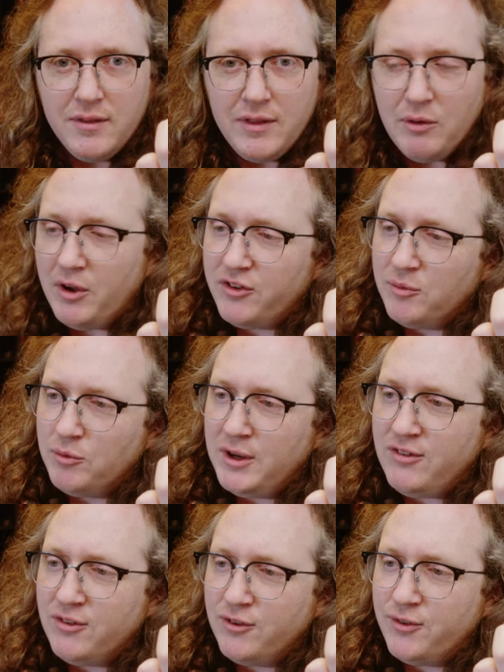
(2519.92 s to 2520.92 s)
there are some
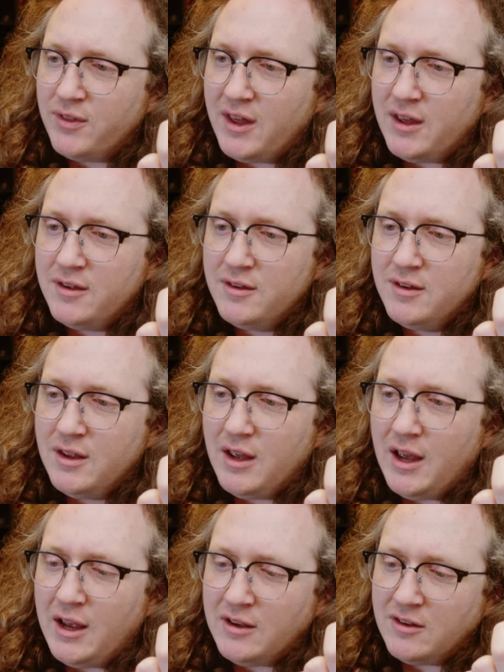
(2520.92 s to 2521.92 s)
reasons for that,
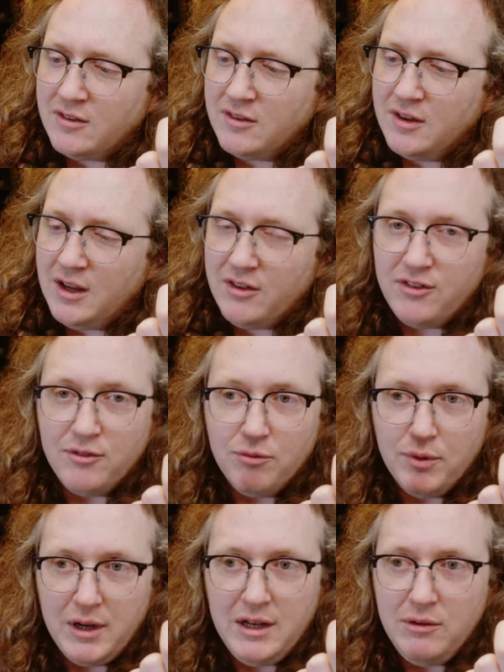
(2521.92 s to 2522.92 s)
and it's a
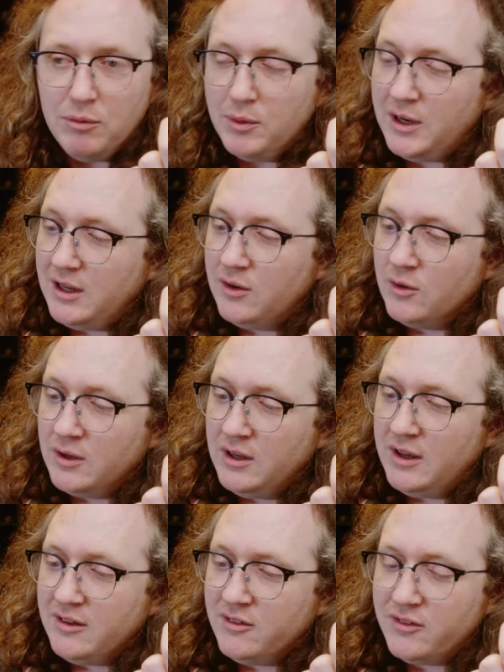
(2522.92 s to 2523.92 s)
really, really good
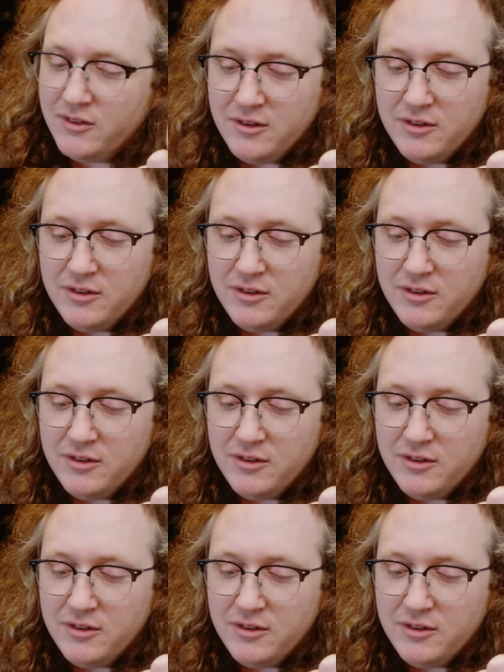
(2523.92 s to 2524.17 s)
lens.